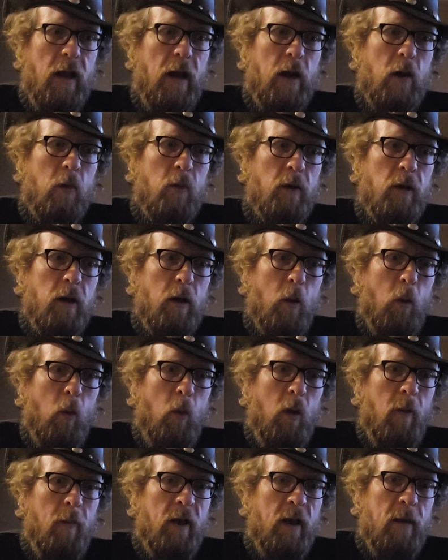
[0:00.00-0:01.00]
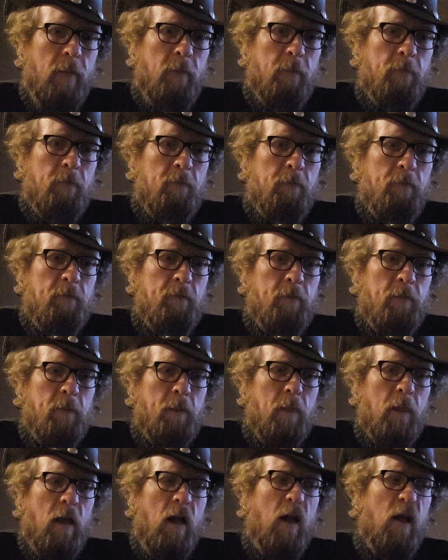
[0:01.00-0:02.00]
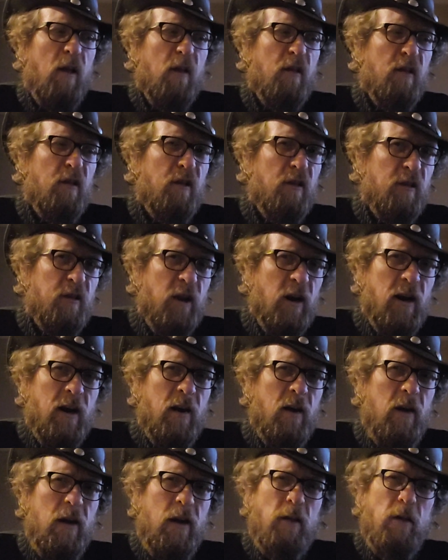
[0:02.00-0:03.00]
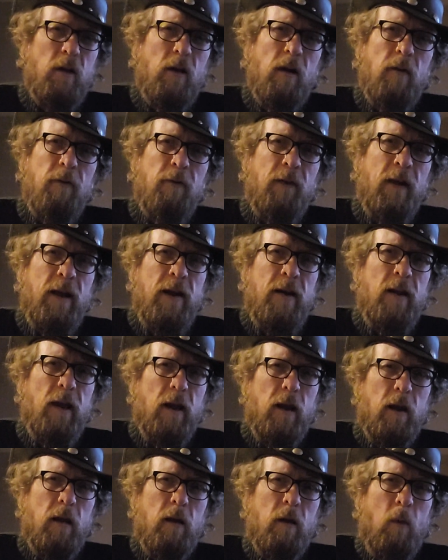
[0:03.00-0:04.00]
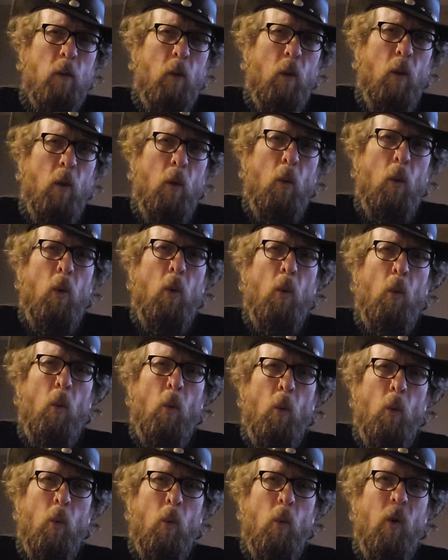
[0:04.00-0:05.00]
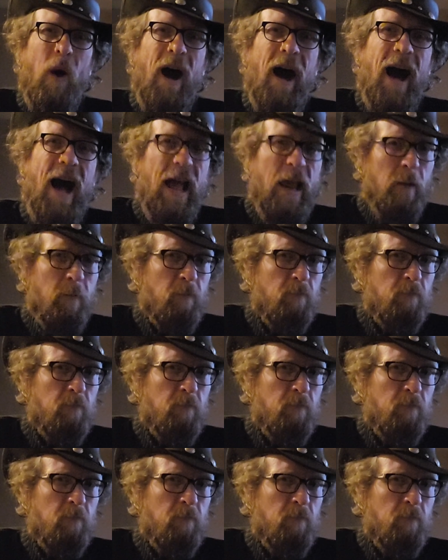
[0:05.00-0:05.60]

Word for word: I don't need a woman. Suddenly they're offended. Why?